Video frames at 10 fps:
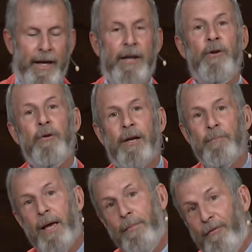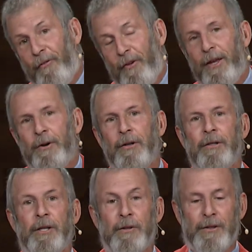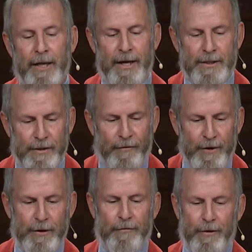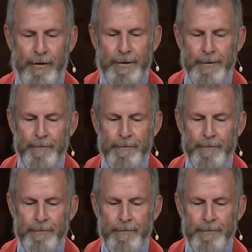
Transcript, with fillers: and you can maybe feel a little less fearful.